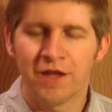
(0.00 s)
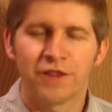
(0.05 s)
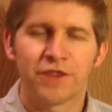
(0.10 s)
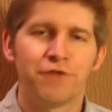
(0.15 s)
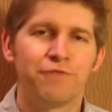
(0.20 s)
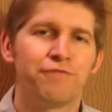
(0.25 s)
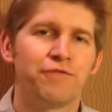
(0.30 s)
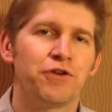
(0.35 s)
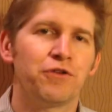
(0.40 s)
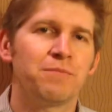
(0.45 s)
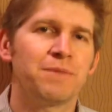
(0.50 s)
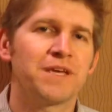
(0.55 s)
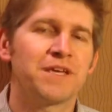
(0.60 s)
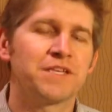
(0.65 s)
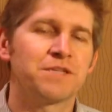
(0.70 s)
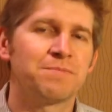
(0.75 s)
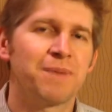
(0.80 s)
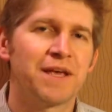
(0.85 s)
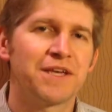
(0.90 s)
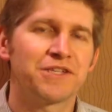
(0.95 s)
The film
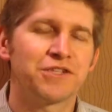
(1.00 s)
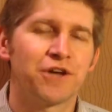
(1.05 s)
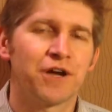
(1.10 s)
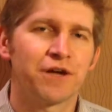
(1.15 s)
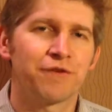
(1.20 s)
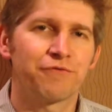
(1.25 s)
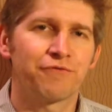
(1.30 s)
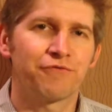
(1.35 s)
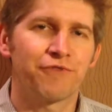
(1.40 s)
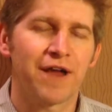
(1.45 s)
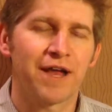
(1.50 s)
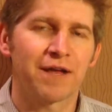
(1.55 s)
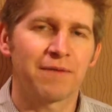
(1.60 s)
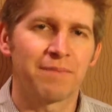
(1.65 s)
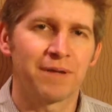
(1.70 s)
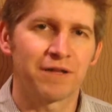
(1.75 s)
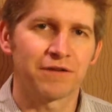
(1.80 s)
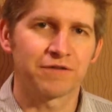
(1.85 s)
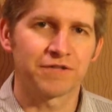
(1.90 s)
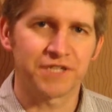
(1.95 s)
is based on
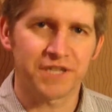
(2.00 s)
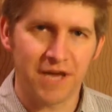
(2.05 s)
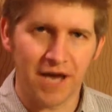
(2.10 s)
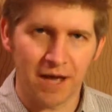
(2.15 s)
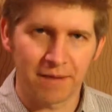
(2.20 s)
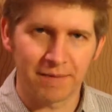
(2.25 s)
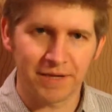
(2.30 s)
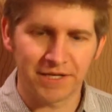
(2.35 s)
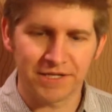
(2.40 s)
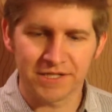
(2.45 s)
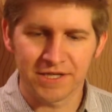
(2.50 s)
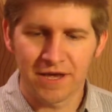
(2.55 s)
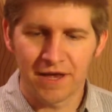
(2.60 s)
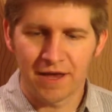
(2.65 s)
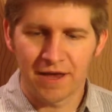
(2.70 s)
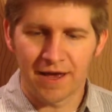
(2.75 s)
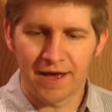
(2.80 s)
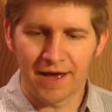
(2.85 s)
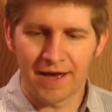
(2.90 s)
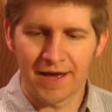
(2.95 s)
Frank Miller's comics
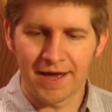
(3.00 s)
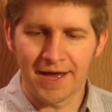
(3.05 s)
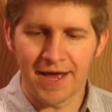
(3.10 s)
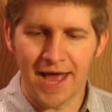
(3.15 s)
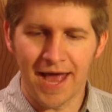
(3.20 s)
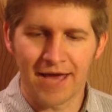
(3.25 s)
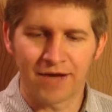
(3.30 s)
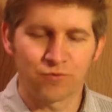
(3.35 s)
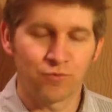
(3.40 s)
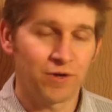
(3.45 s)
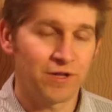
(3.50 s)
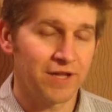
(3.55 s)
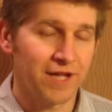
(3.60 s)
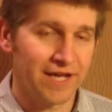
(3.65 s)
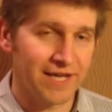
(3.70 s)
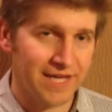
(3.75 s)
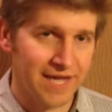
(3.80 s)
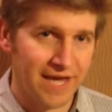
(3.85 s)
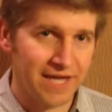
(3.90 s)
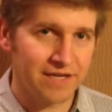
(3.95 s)
and will
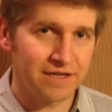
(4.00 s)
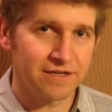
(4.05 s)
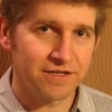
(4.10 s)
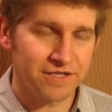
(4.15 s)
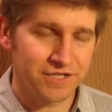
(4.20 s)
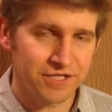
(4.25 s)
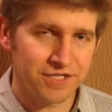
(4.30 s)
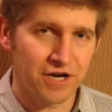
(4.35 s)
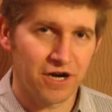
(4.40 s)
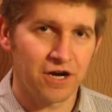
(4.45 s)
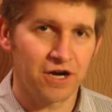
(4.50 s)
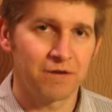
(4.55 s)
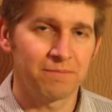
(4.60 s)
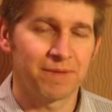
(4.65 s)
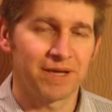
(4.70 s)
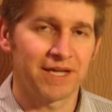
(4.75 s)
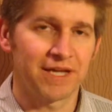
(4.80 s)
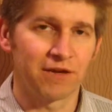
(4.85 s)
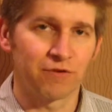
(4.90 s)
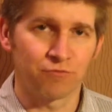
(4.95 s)
again star
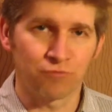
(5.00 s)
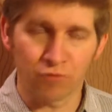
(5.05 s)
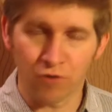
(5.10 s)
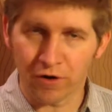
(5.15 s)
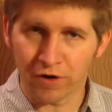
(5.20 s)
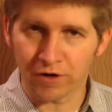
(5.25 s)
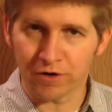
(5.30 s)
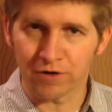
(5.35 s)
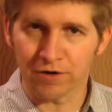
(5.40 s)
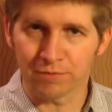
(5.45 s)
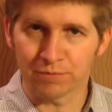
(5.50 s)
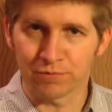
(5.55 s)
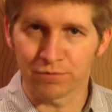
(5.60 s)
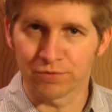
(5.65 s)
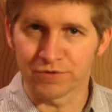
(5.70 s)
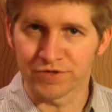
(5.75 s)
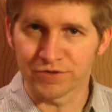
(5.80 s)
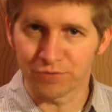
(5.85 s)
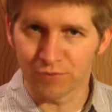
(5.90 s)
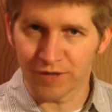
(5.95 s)
Mickey Rourke,
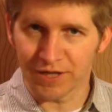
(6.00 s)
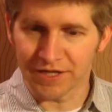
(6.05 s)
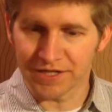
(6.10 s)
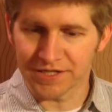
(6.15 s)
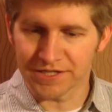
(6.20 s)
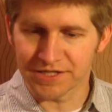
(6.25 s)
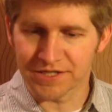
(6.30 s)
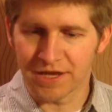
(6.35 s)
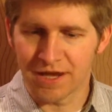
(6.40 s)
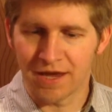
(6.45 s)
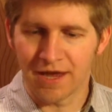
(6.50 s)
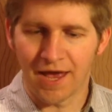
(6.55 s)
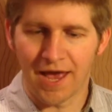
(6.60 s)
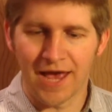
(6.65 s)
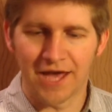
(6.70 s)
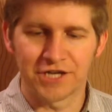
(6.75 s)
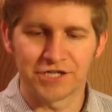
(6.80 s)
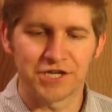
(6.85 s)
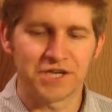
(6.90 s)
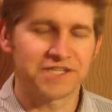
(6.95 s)
Bruce Willis,
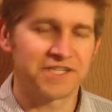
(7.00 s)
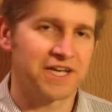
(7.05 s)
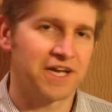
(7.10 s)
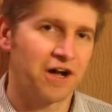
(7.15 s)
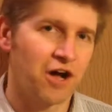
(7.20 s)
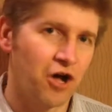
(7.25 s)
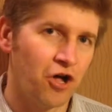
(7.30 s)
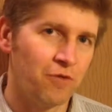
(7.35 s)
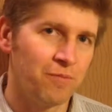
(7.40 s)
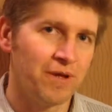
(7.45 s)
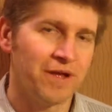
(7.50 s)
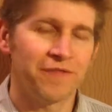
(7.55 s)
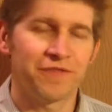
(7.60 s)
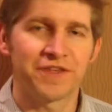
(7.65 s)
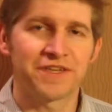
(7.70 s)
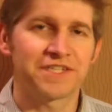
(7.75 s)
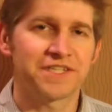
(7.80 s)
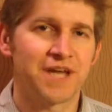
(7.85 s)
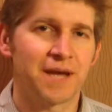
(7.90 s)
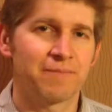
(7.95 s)
and Jessica Alba.
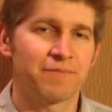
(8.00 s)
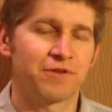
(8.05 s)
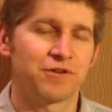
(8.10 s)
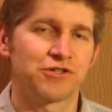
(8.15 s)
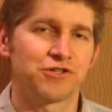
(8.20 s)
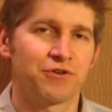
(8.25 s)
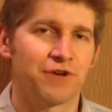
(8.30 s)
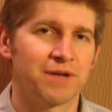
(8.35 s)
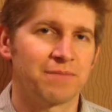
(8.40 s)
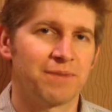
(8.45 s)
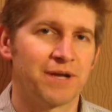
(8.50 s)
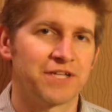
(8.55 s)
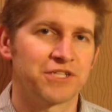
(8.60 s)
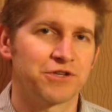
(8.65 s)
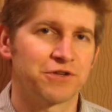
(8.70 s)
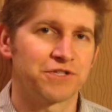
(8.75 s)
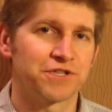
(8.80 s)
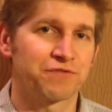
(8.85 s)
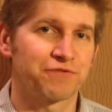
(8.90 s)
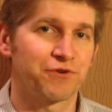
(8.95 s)
This time they're joined by
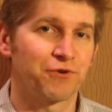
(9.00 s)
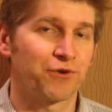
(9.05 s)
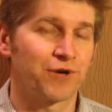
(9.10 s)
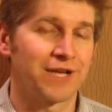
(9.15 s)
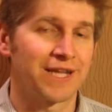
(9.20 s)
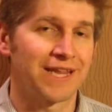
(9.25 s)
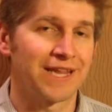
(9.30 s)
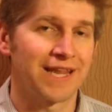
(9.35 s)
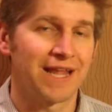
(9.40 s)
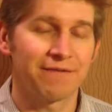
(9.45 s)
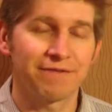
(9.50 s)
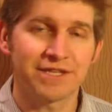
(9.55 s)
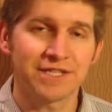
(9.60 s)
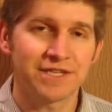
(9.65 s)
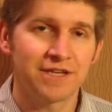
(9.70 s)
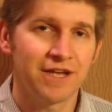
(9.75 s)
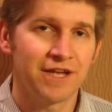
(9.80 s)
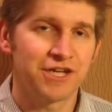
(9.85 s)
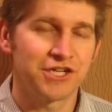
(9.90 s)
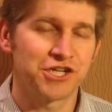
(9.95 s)
Joseph
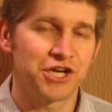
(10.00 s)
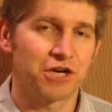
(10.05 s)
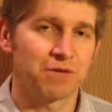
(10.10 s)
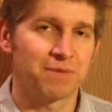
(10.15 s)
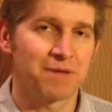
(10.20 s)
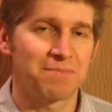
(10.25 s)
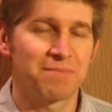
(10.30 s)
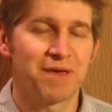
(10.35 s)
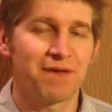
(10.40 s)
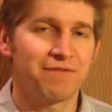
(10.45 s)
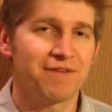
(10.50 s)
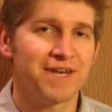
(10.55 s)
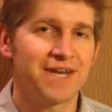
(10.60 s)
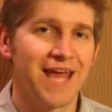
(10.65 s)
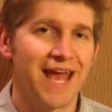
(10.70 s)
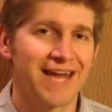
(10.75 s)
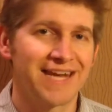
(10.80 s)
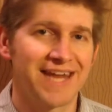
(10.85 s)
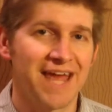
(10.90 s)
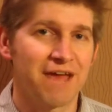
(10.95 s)
Gordon-Levitt, Jeremy Piven,
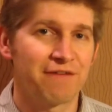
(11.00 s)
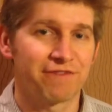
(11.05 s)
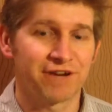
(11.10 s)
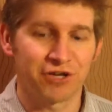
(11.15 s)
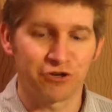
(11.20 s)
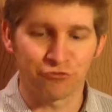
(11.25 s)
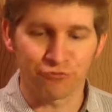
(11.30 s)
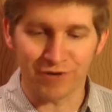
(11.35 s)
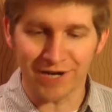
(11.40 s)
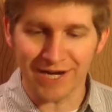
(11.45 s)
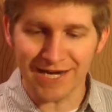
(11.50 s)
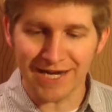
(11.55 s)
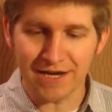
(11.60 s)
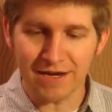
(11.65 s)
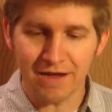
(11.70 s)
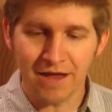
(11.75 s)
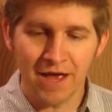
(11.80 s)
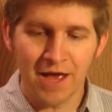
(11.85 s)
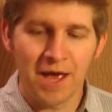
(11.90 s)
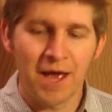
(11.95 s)
and Eva Green.